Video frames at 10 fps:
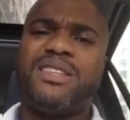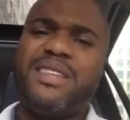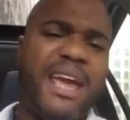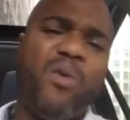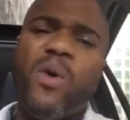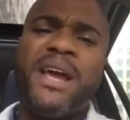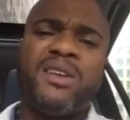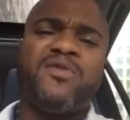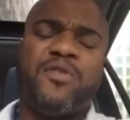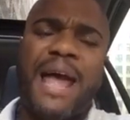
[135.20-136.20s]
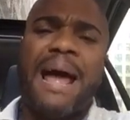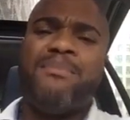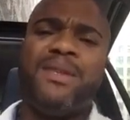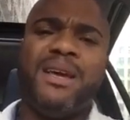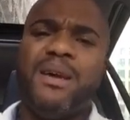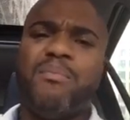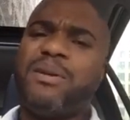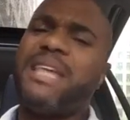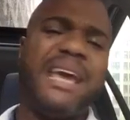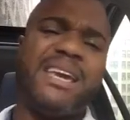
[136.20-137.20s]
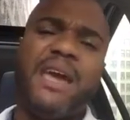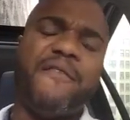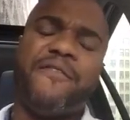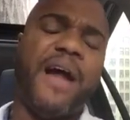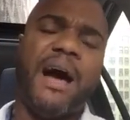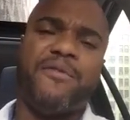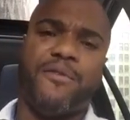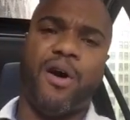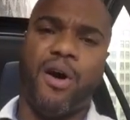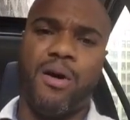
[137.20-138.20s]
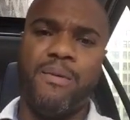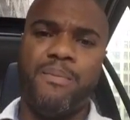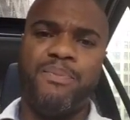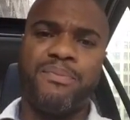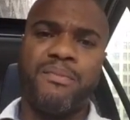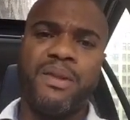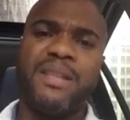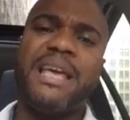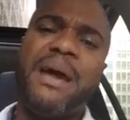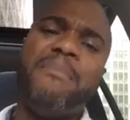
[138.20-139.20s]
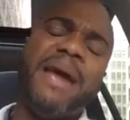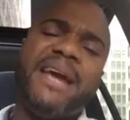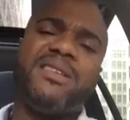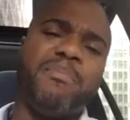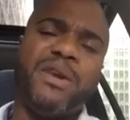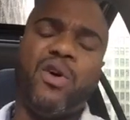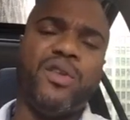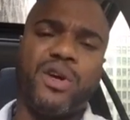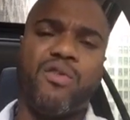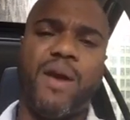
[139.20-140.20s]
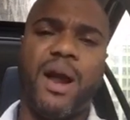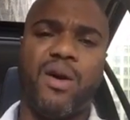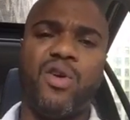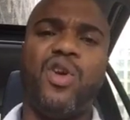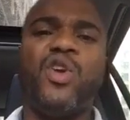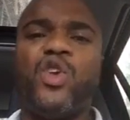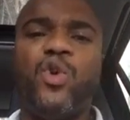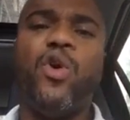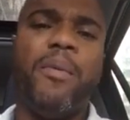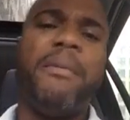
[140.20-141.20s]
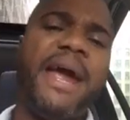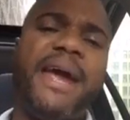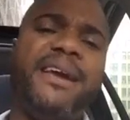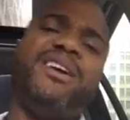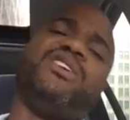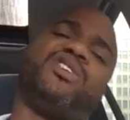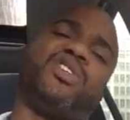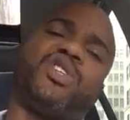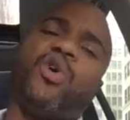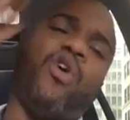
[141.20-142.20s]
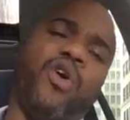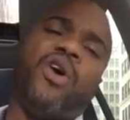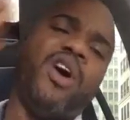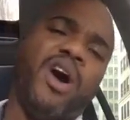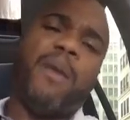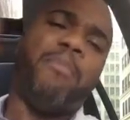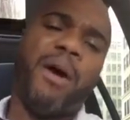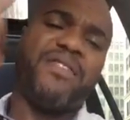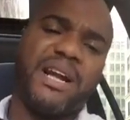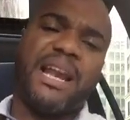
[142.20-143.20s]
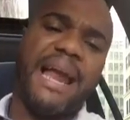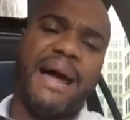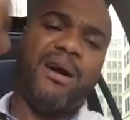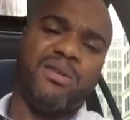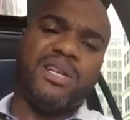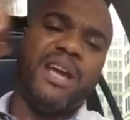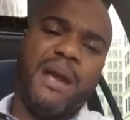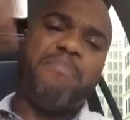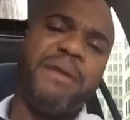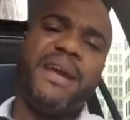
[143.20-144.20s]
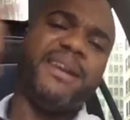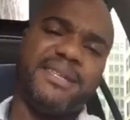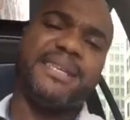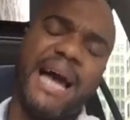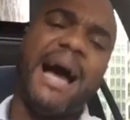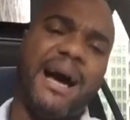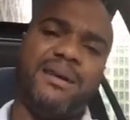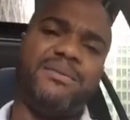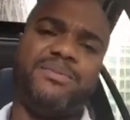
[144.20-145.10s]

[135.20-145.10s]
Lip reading: Their wings flap, but they can't fly far. They're made to be on the ground. You are made to soar above the clouds and be in the sky.